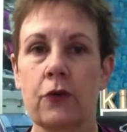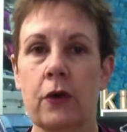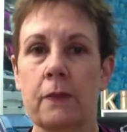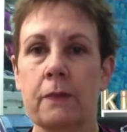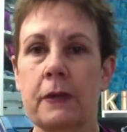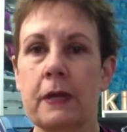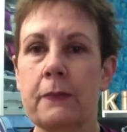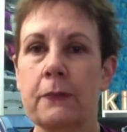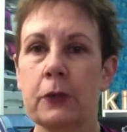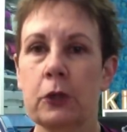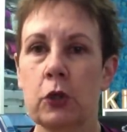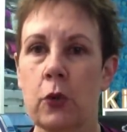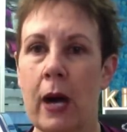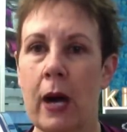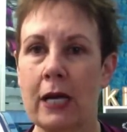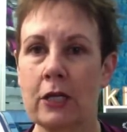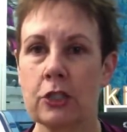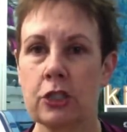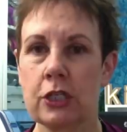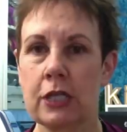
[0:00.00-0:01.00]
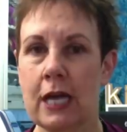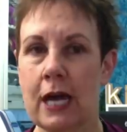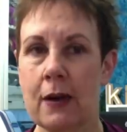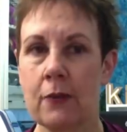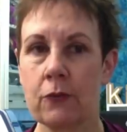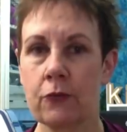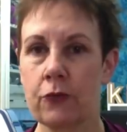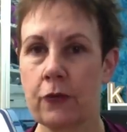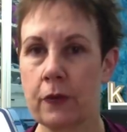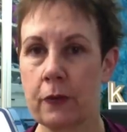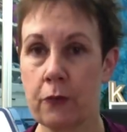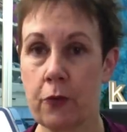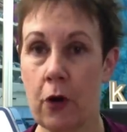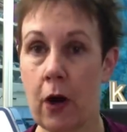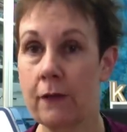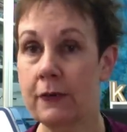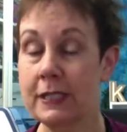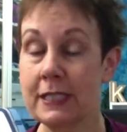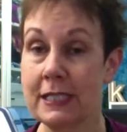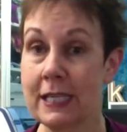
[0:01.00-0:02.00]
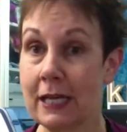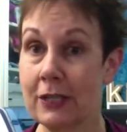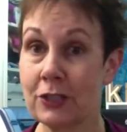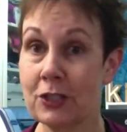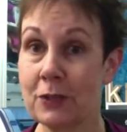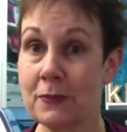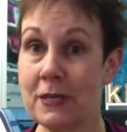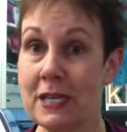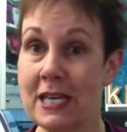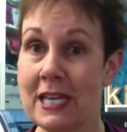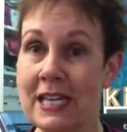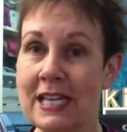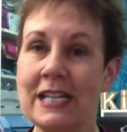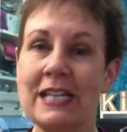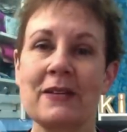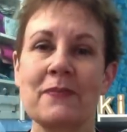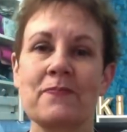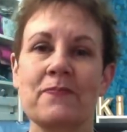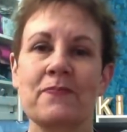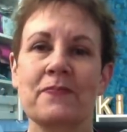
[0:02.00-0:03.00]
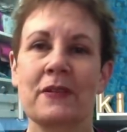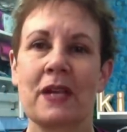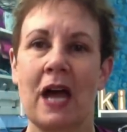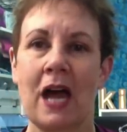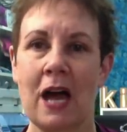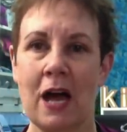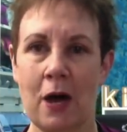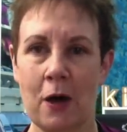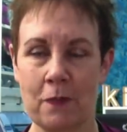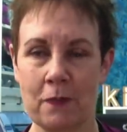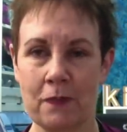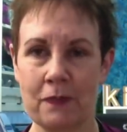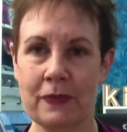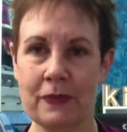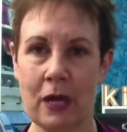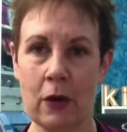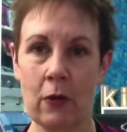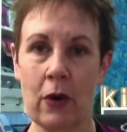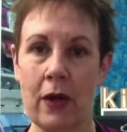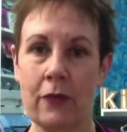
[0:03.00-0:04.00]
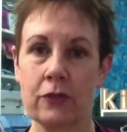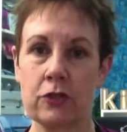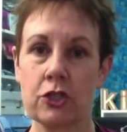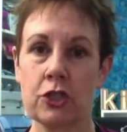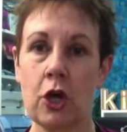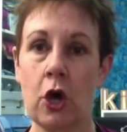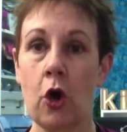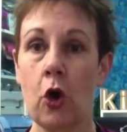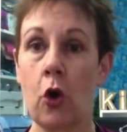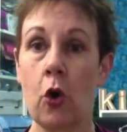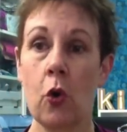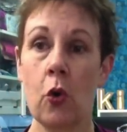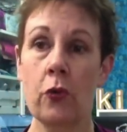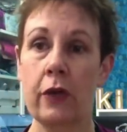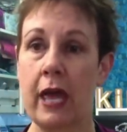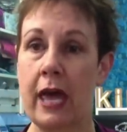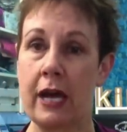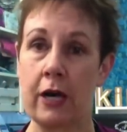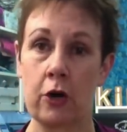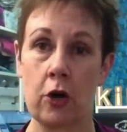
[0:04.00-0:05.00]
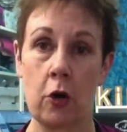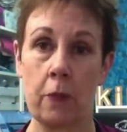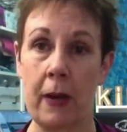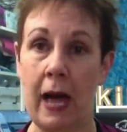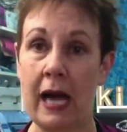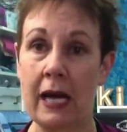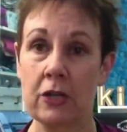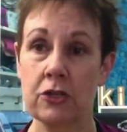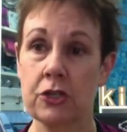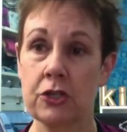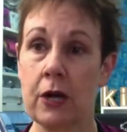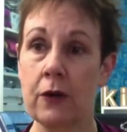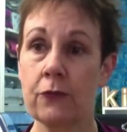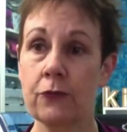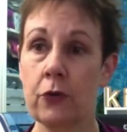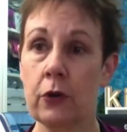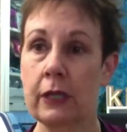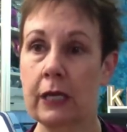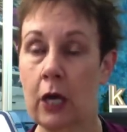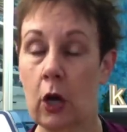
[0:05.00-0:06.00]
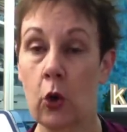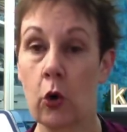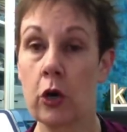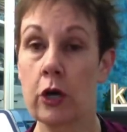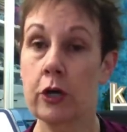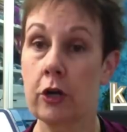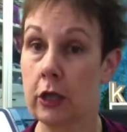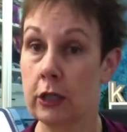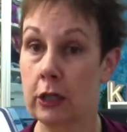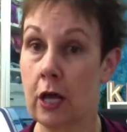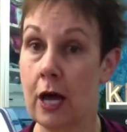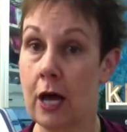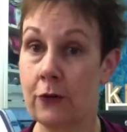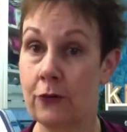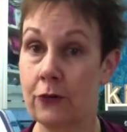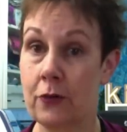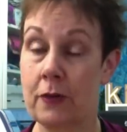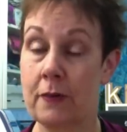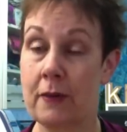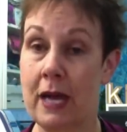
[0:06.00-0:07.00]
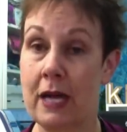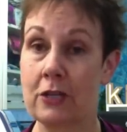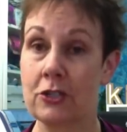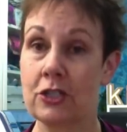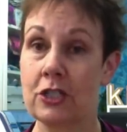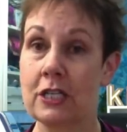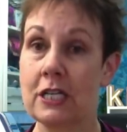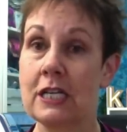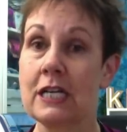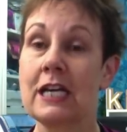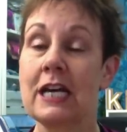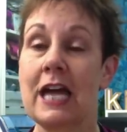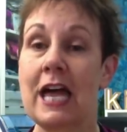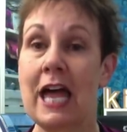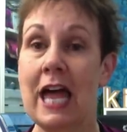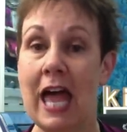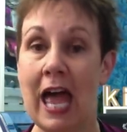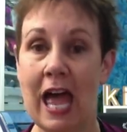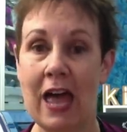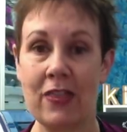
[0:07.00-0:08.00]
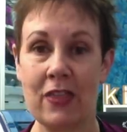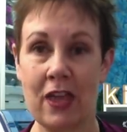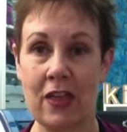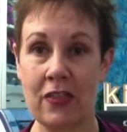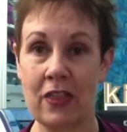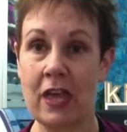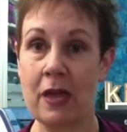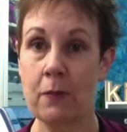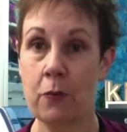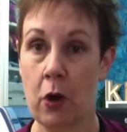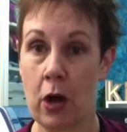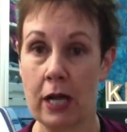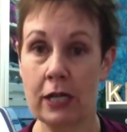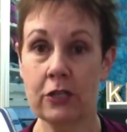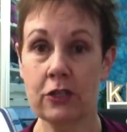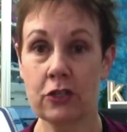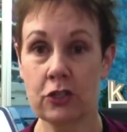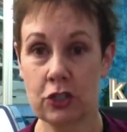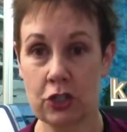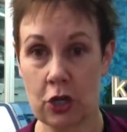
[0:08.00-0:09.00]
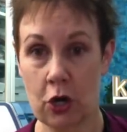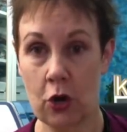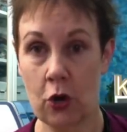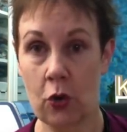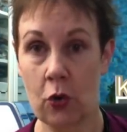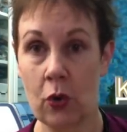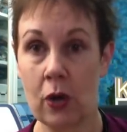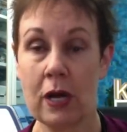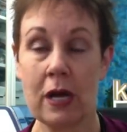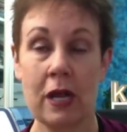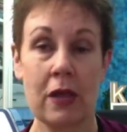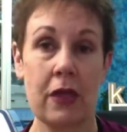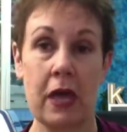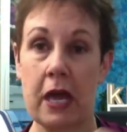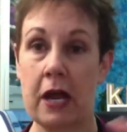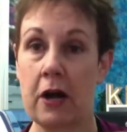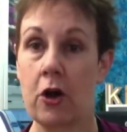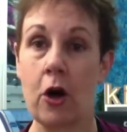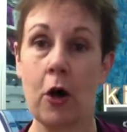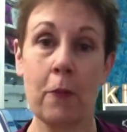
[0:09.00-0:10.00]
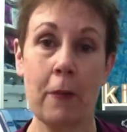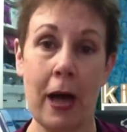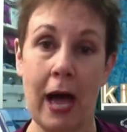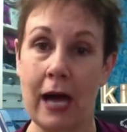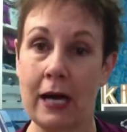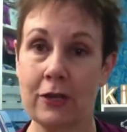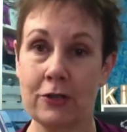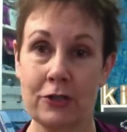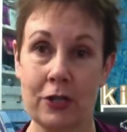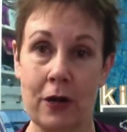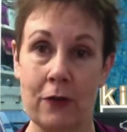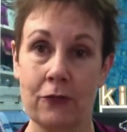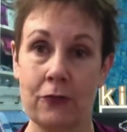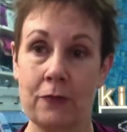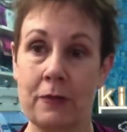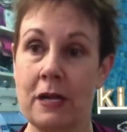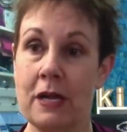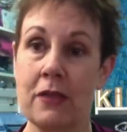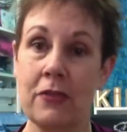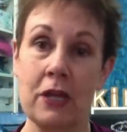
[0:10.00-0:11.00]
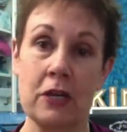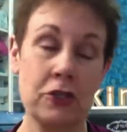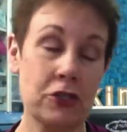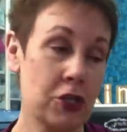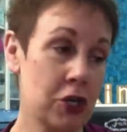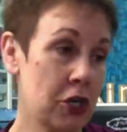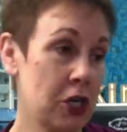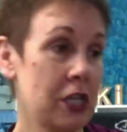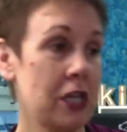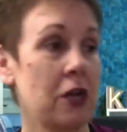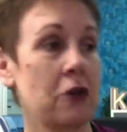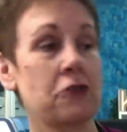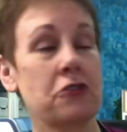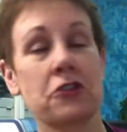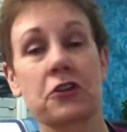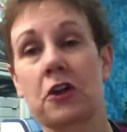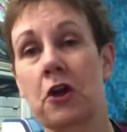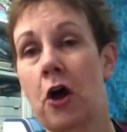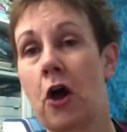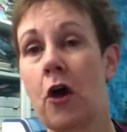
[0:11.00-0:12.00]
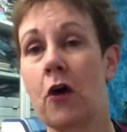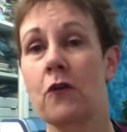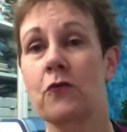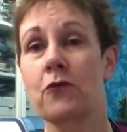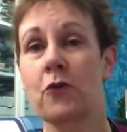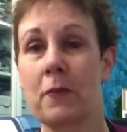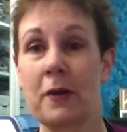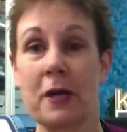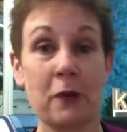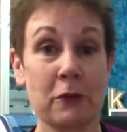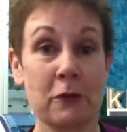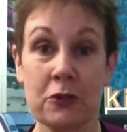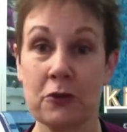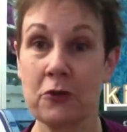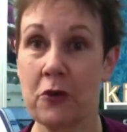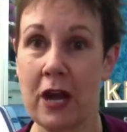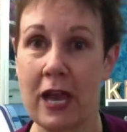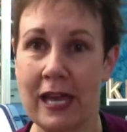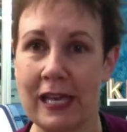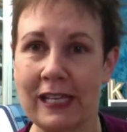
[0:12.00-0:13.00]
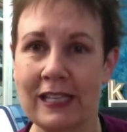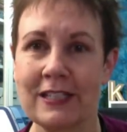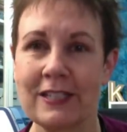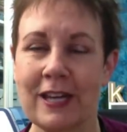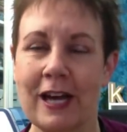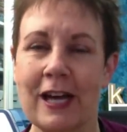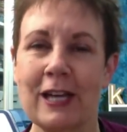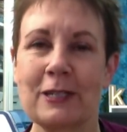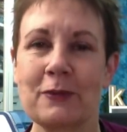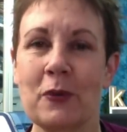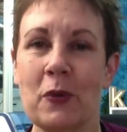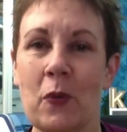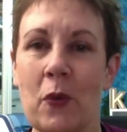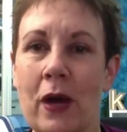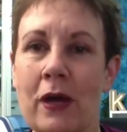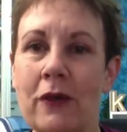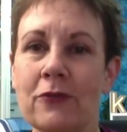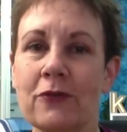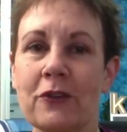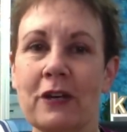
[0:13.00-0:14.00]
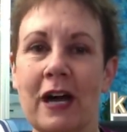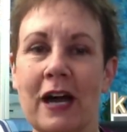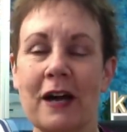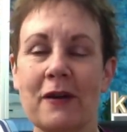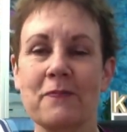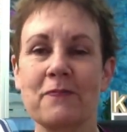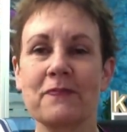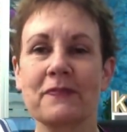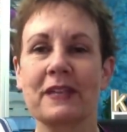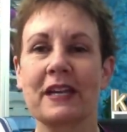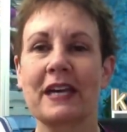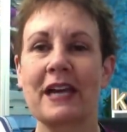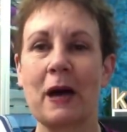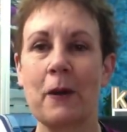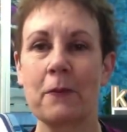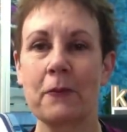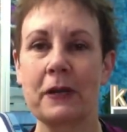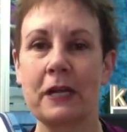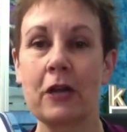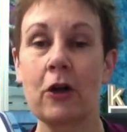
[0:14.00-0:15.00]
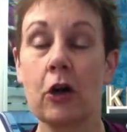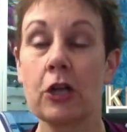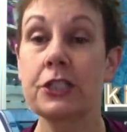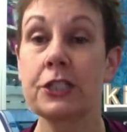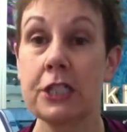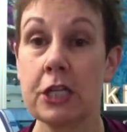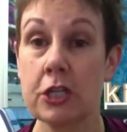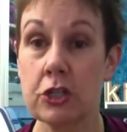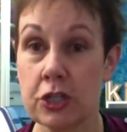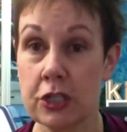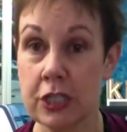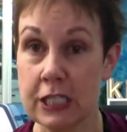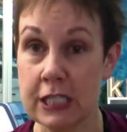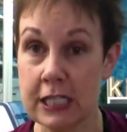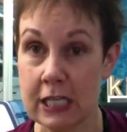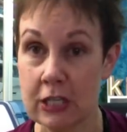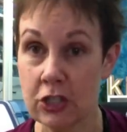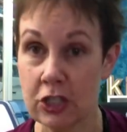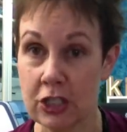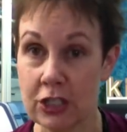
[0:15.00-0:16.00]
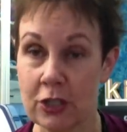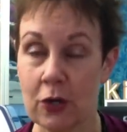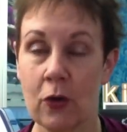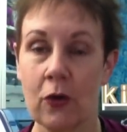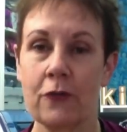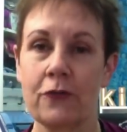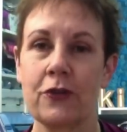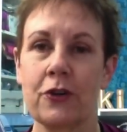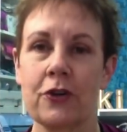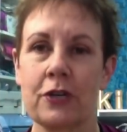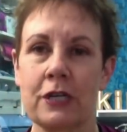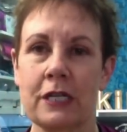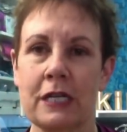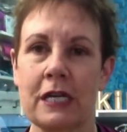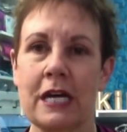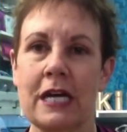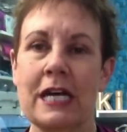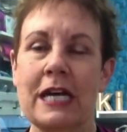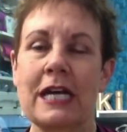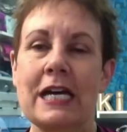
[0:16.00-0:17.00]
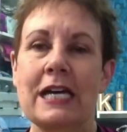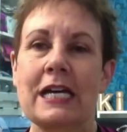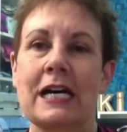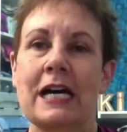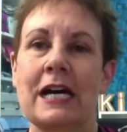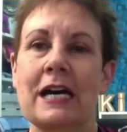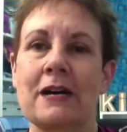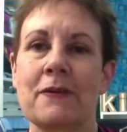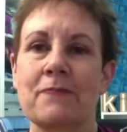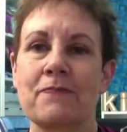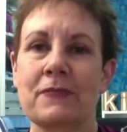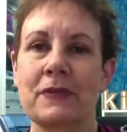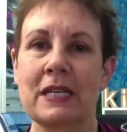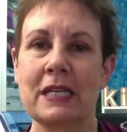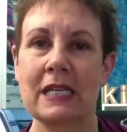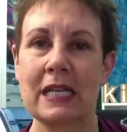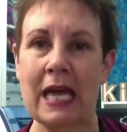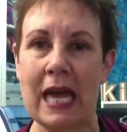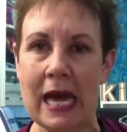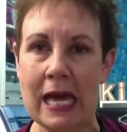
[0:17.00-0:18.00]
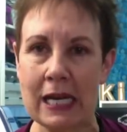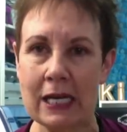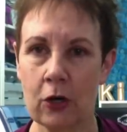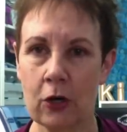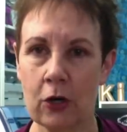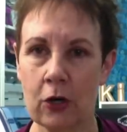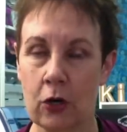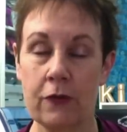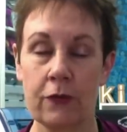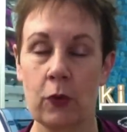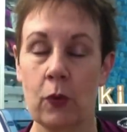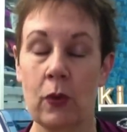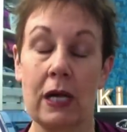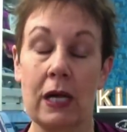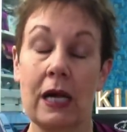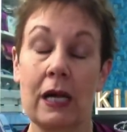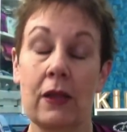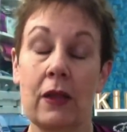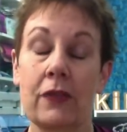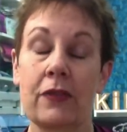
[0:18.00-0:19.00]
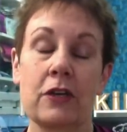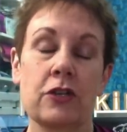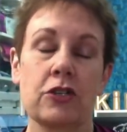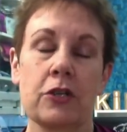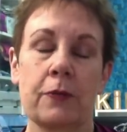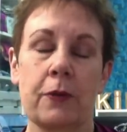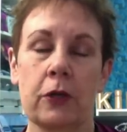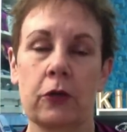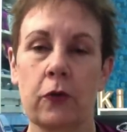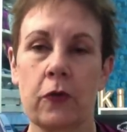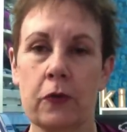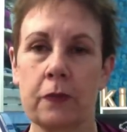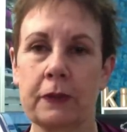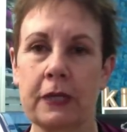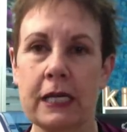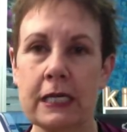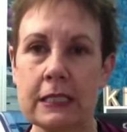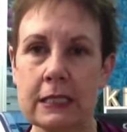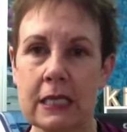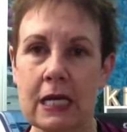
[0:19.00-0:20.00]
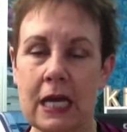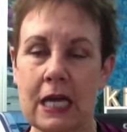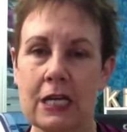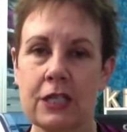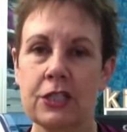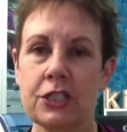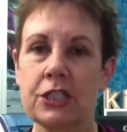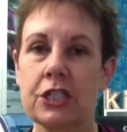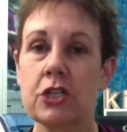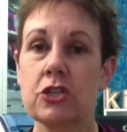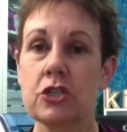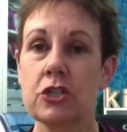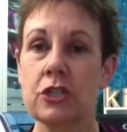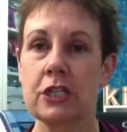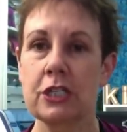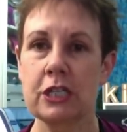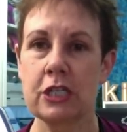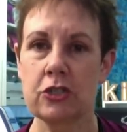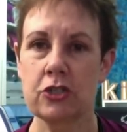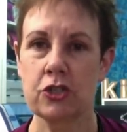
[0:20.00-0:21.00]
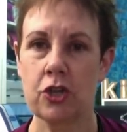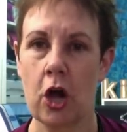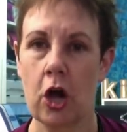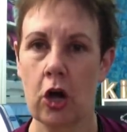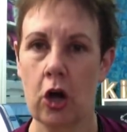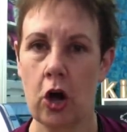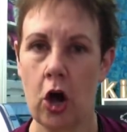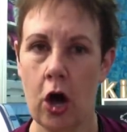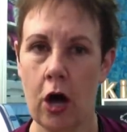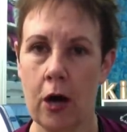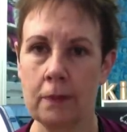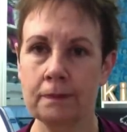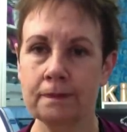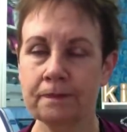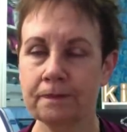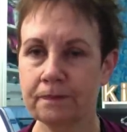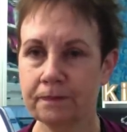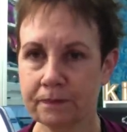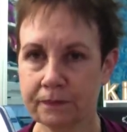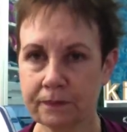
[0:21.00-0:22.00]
from people who actually come from the province next to me. Um, they were at the show. They had it all packaged up for like I ordered it online from them actually, and then they brought it to the show. They had it all packaged up for me. They took it out to the car for me. It was great. It's a husband wife um, company called Stitch in the Ditch. So if you're in um, in Canada or even well, they ship all over the place. Stitchintheditch.com.